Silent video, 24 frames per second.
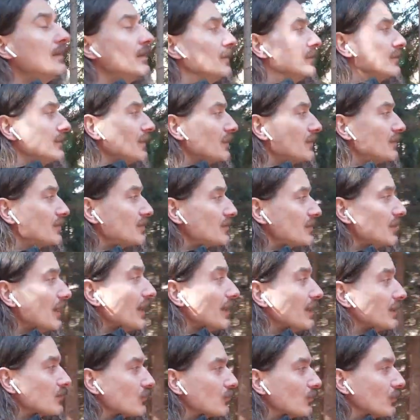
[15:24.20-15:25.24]
Such
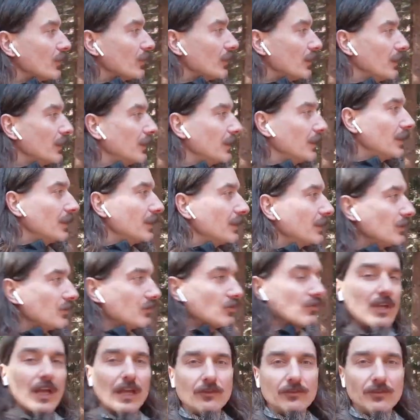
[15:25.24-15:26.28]
states were
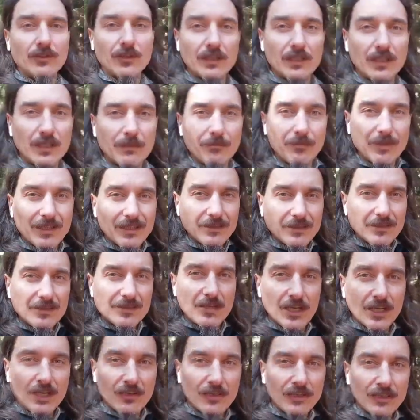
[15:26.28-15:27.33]
generally
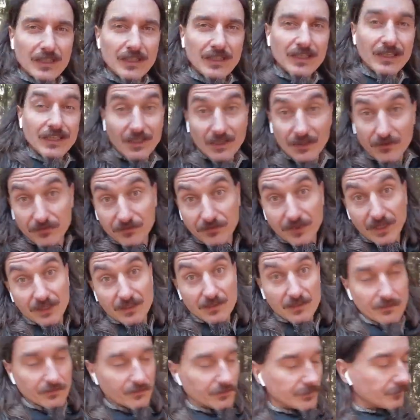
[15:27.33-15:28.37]
militarily
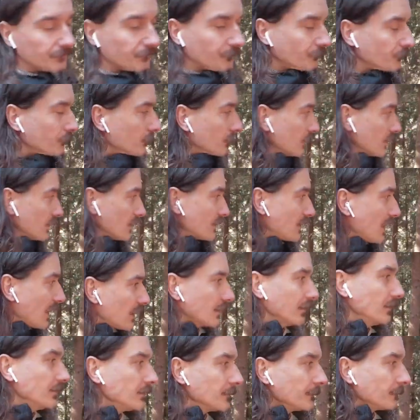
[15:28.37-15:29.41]
ineffective. The
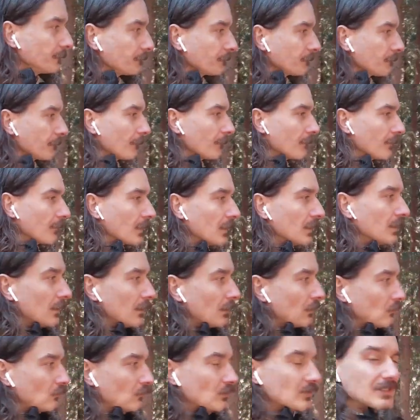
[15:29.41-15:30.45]
second
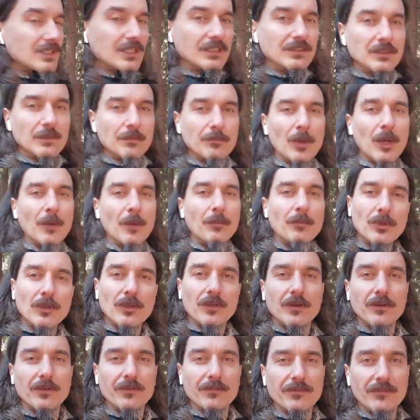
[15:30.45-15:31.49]
was that the
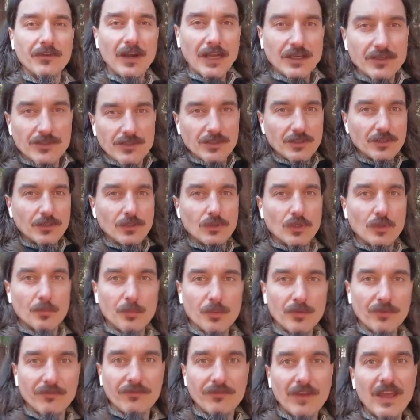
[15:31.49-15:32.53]
popular fraction could
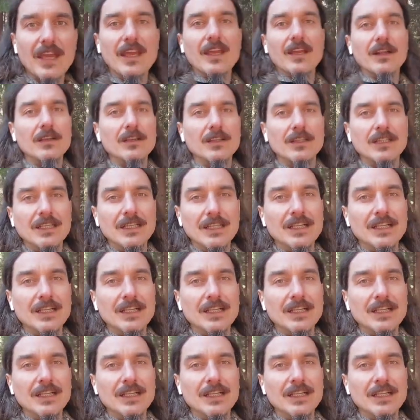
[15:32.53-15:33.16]
prevail,